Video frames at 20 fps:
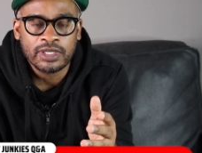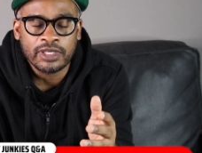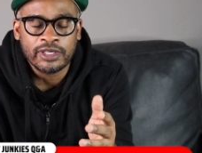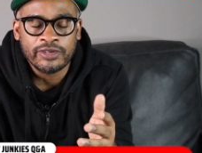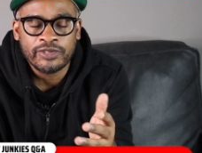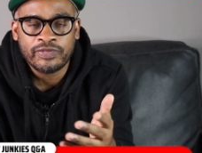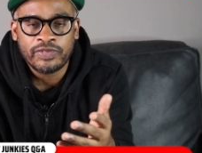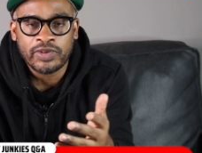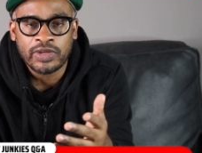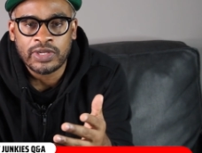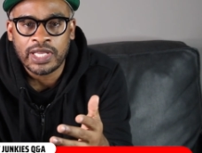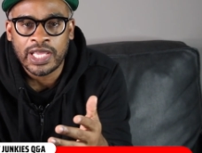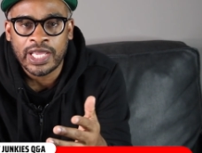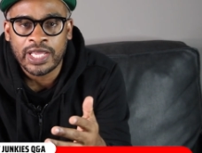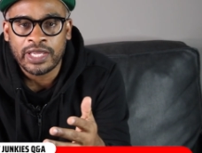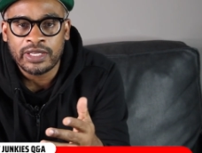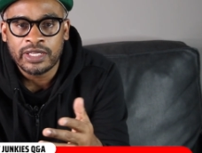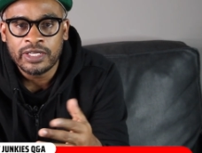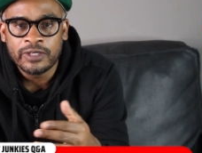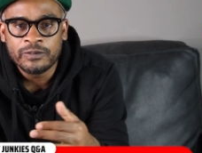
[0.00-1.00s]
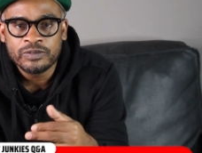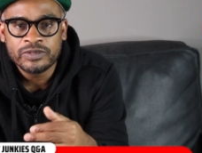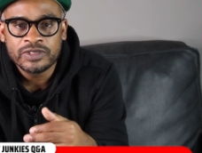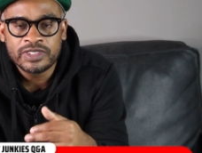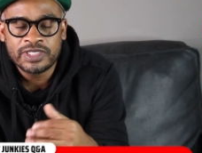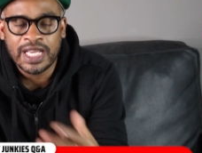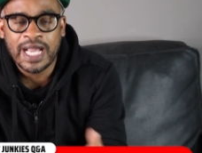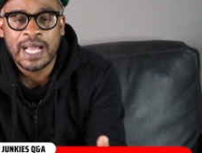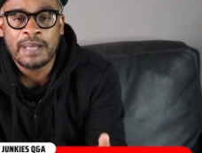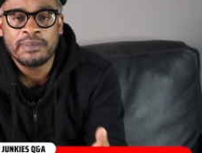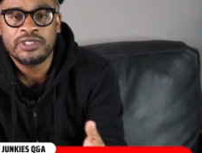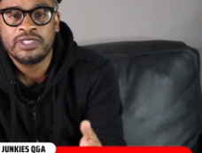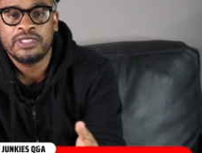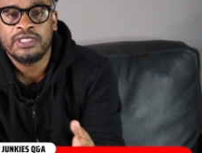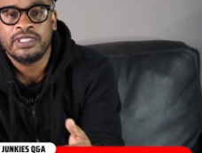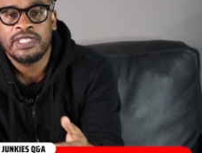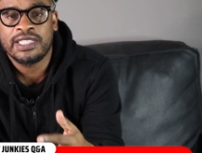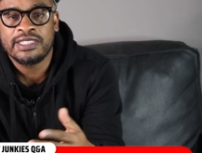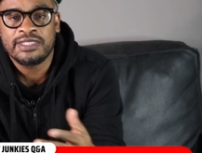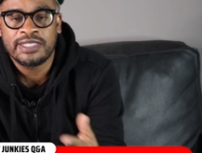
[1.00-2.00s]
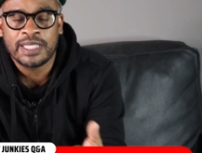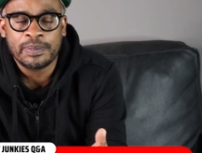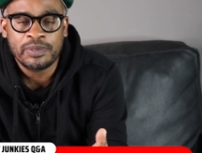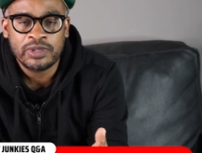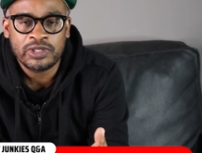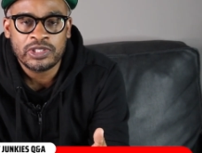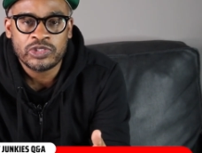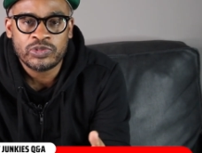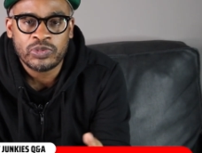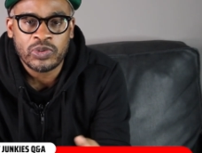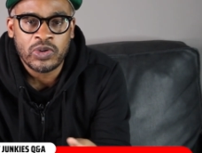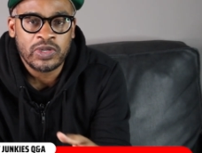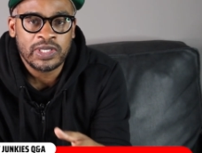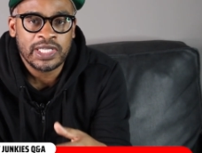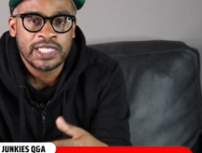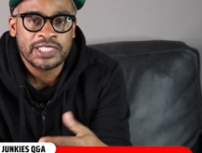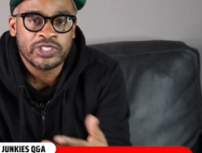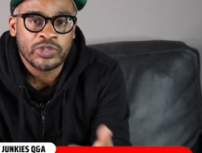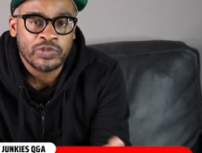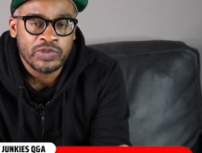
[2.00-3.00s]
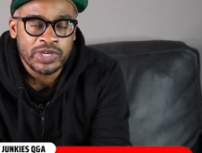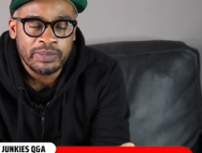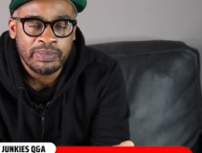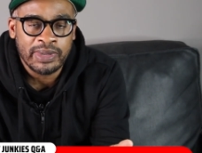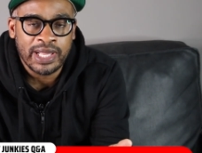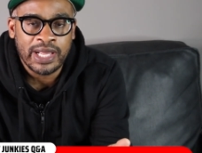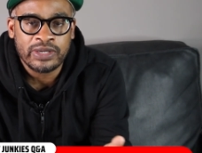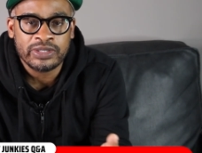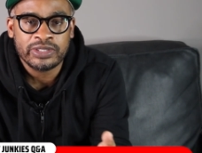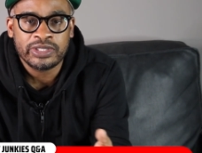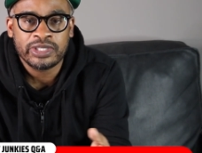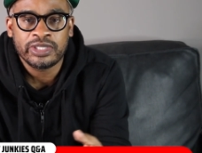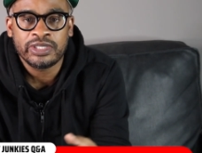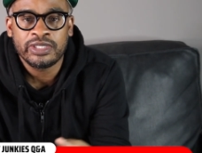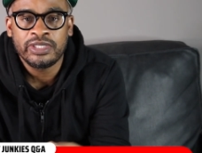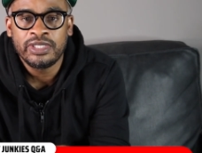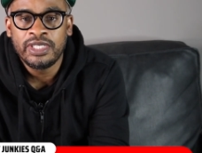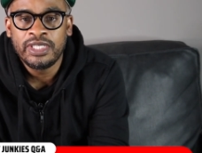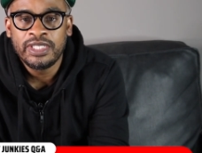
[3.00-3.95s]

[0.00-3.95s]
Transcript: I felt like Thompson accepted his role as a rebounder